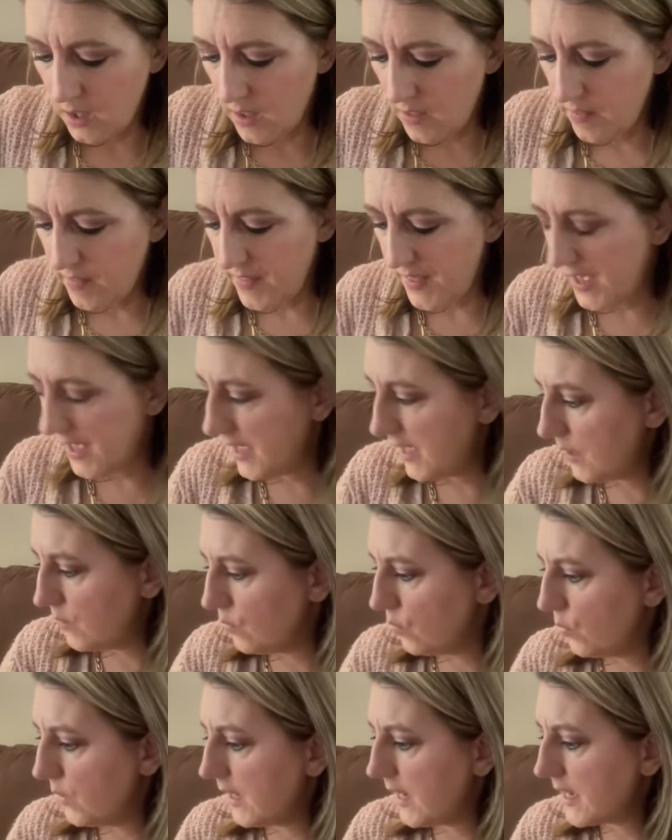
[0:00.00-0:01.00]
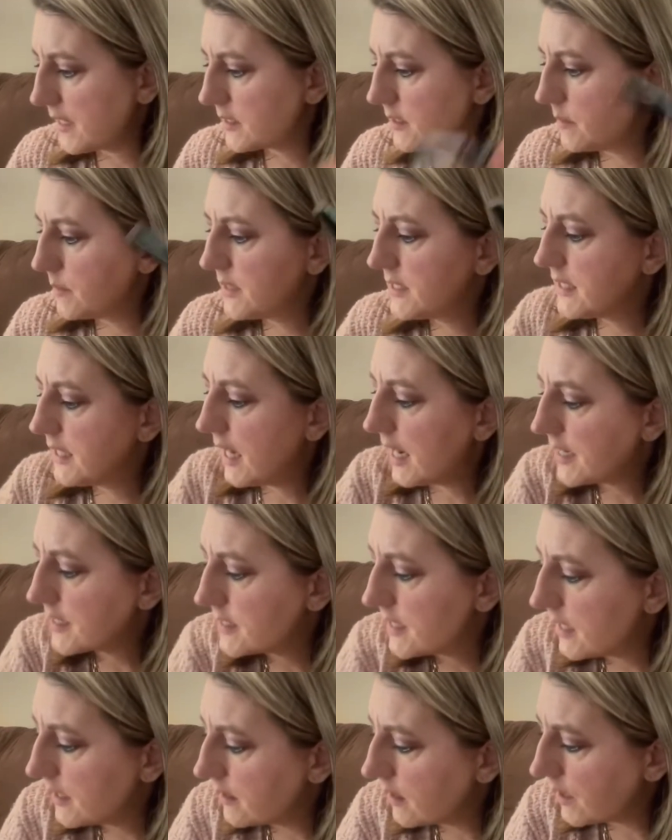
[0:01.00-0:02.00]
Then we got some
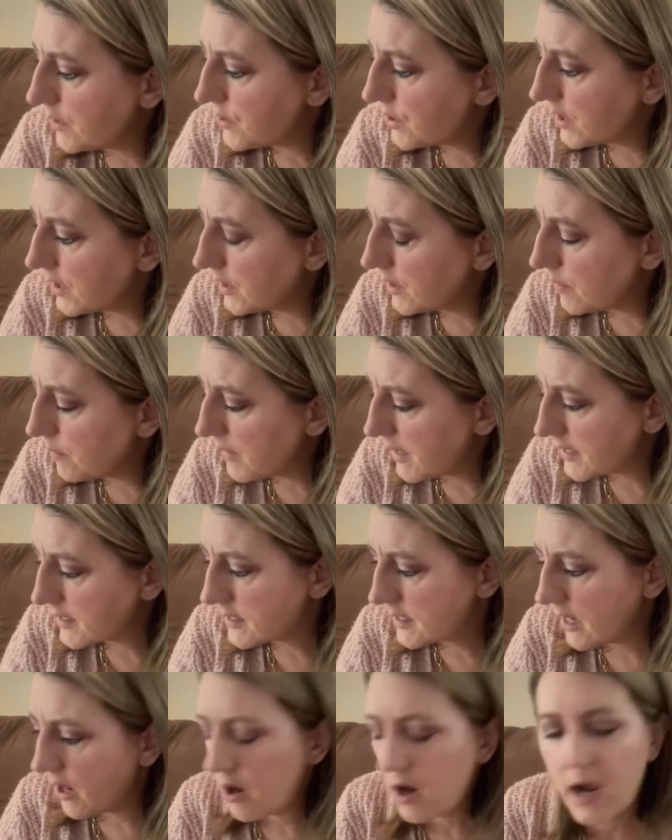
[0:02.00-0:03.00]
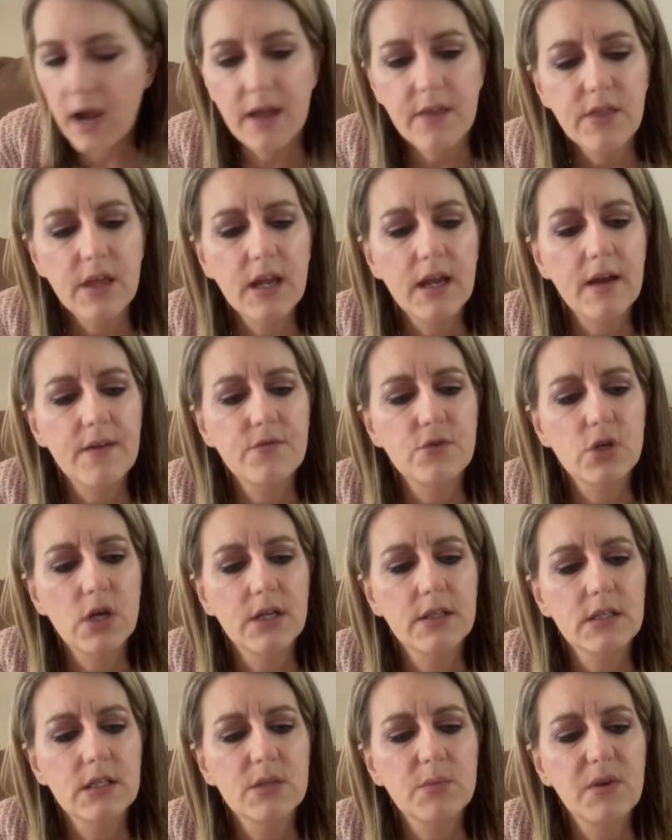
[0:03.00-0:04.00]
Ciate London mascara. I think I've
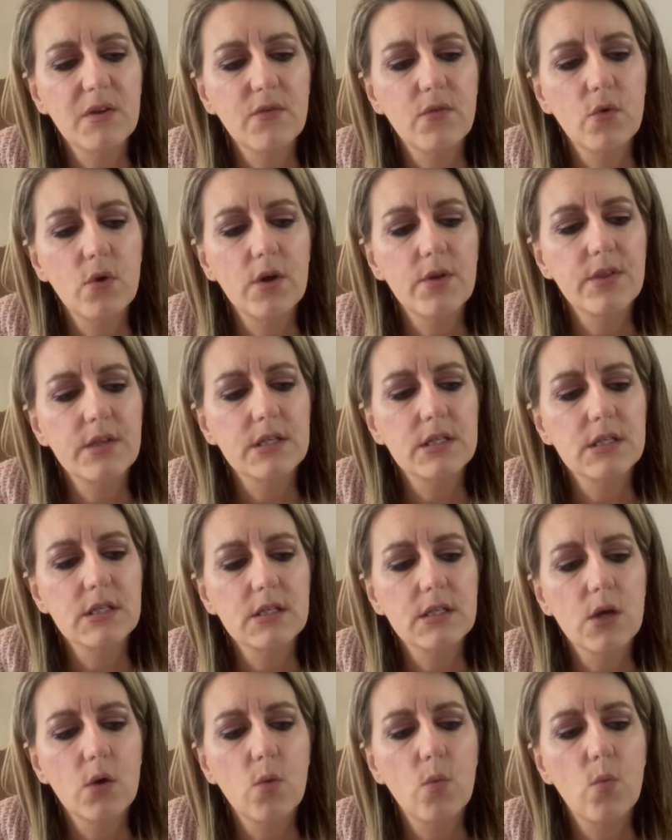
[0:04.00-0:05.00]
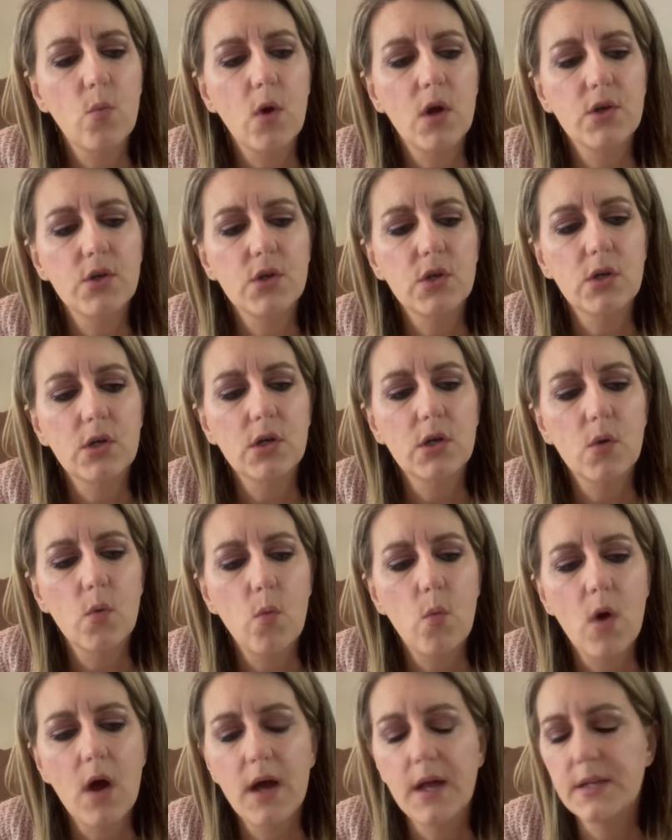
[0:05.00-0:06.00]
tried this before. This is their Wonder
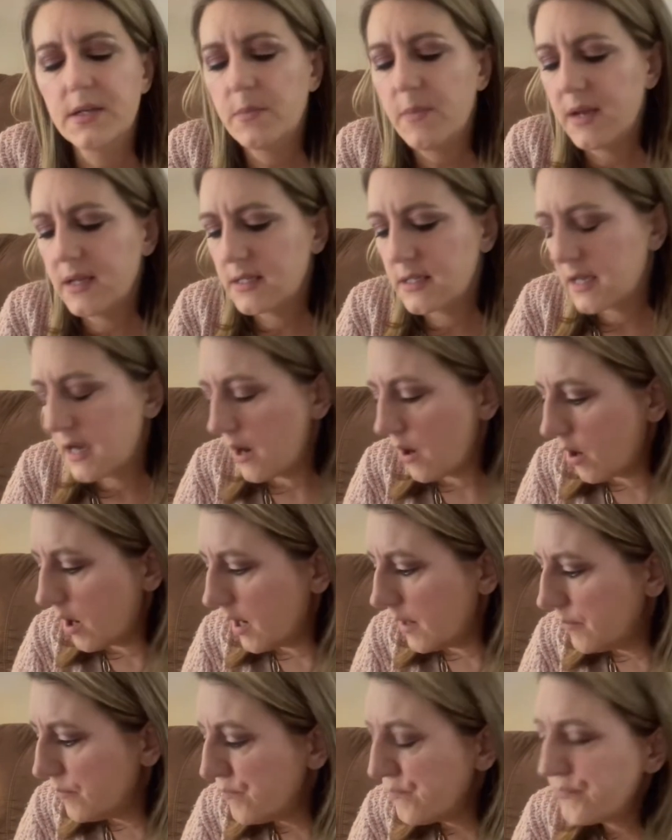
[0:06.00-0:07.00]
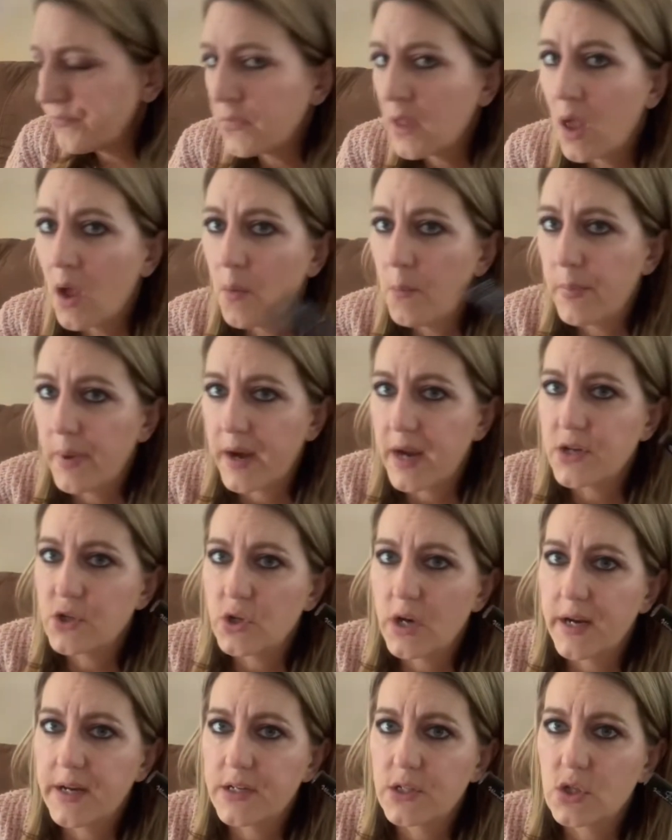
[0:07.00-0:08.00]
Wand mascara, but I
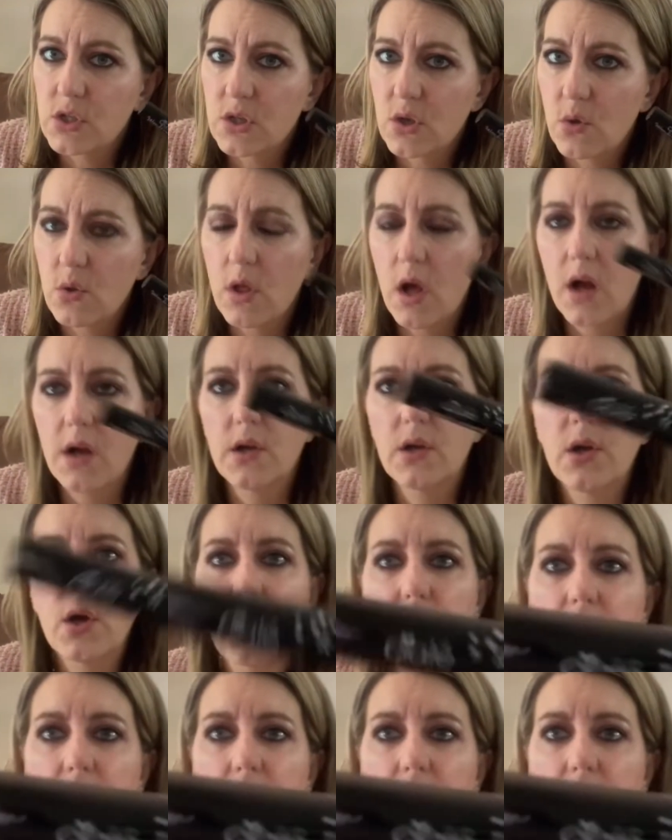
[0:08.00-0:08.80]
tried it so long ago,